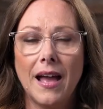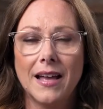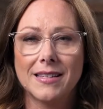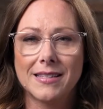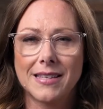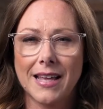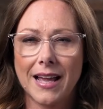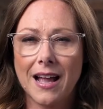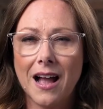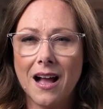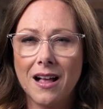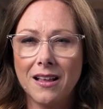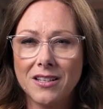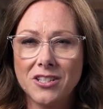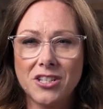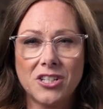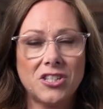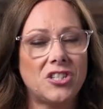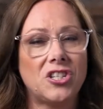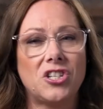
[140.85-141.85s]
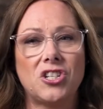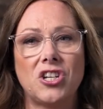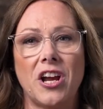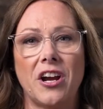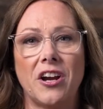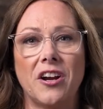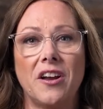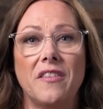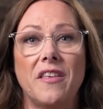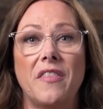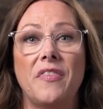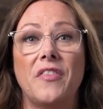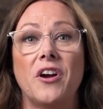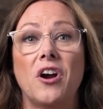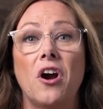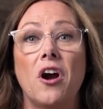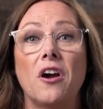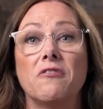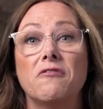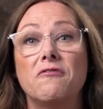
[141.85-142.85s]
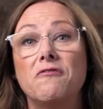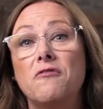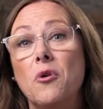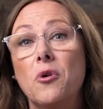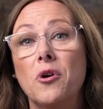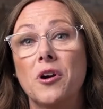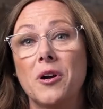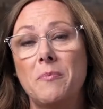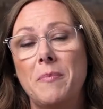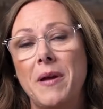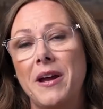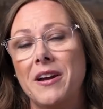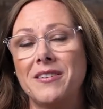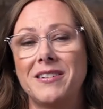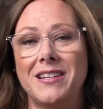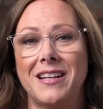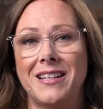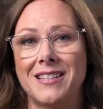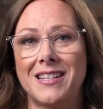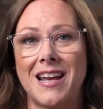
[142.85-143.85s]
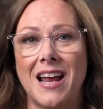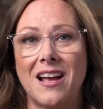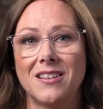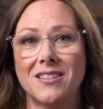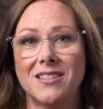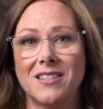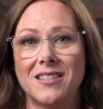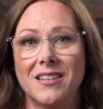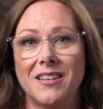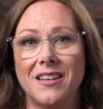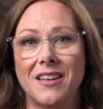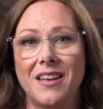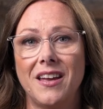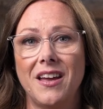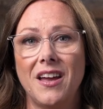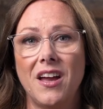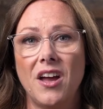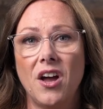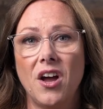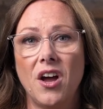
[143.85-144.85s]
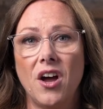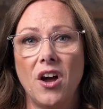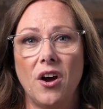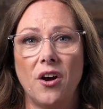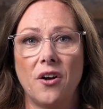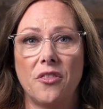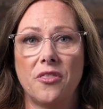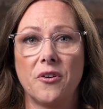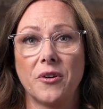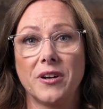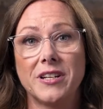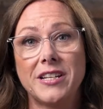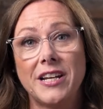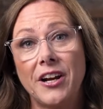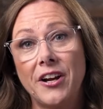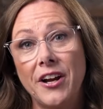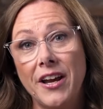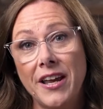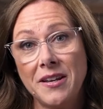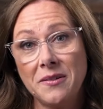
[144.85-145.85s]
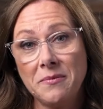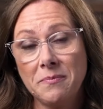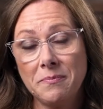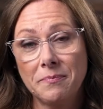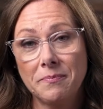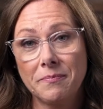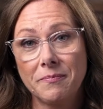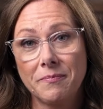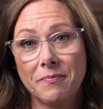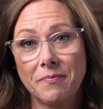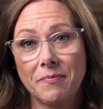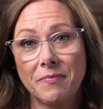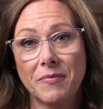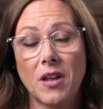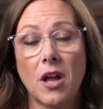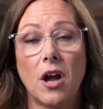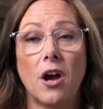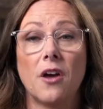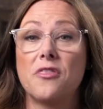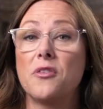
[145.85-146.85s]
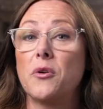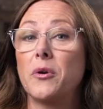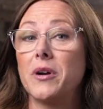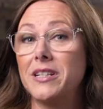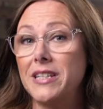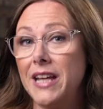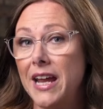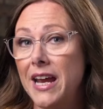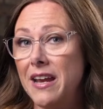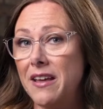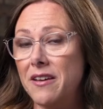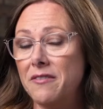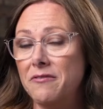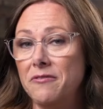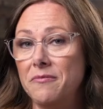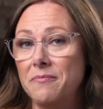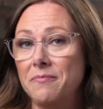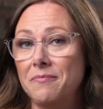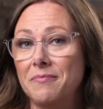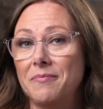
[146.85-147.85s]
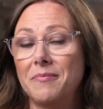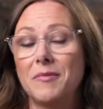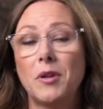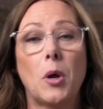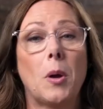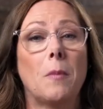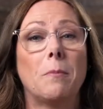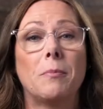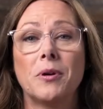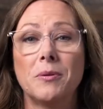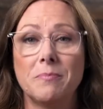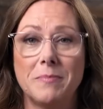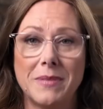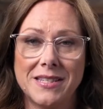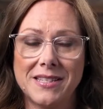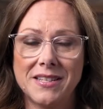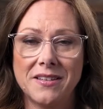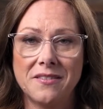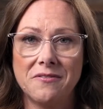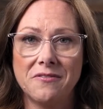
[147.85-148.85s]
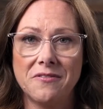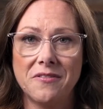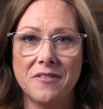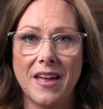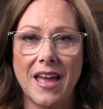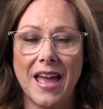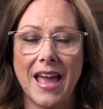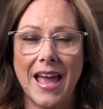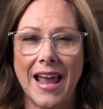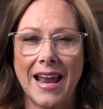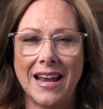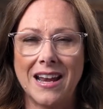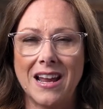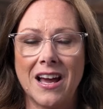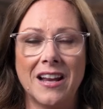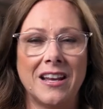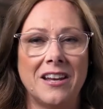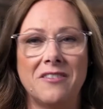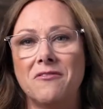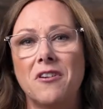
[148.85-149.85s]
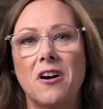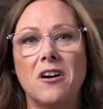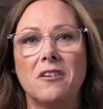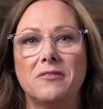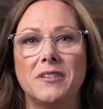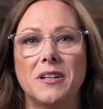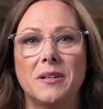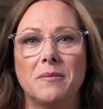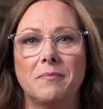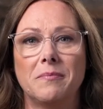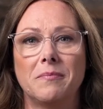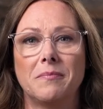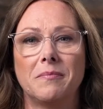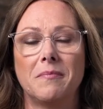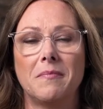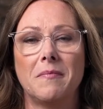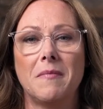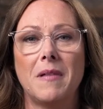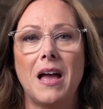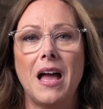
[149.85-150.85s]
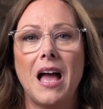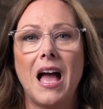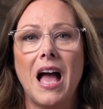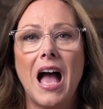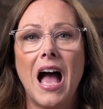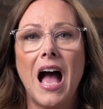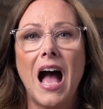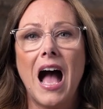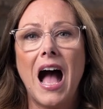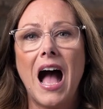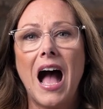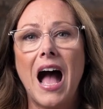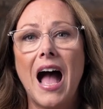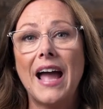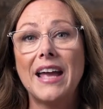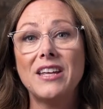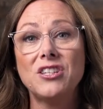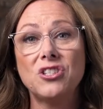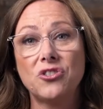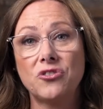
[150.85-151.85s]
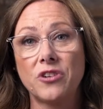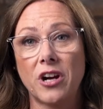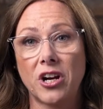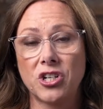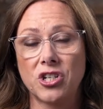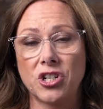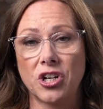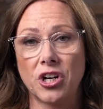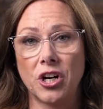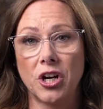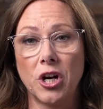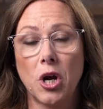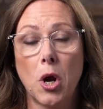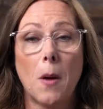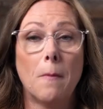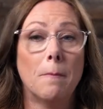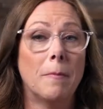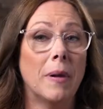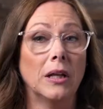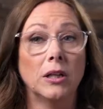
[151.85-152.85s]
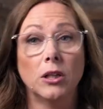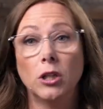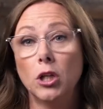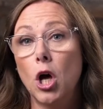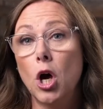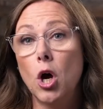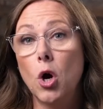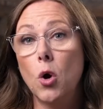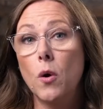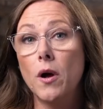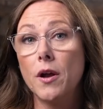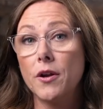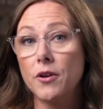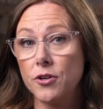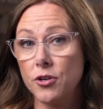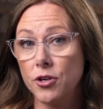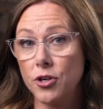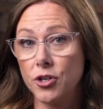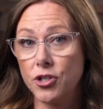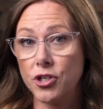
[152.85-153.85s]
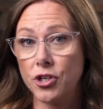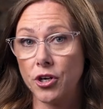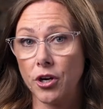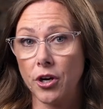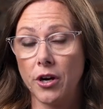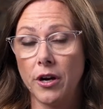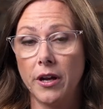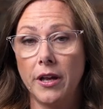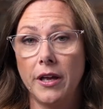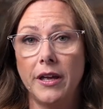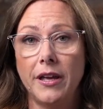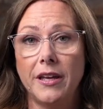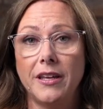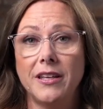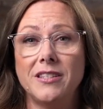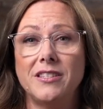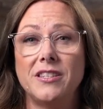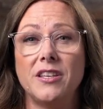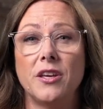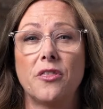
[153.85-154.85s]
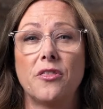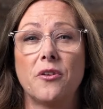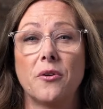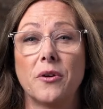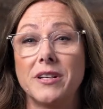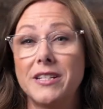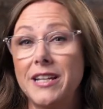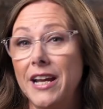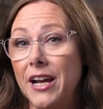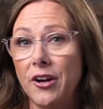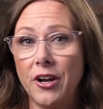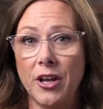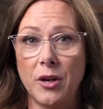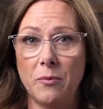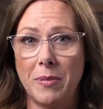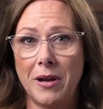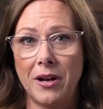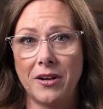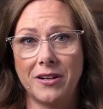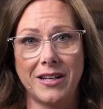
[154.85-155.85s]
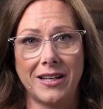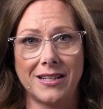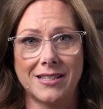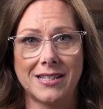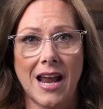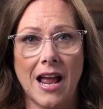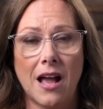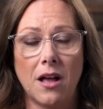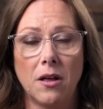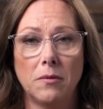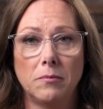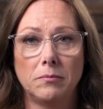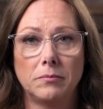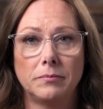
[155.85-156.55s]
Psychologists share that there are 4 parenting styles: authoritarian, authoritative, permissive, and uninvolved. High structure but low nurture is the authoritarian parenting style.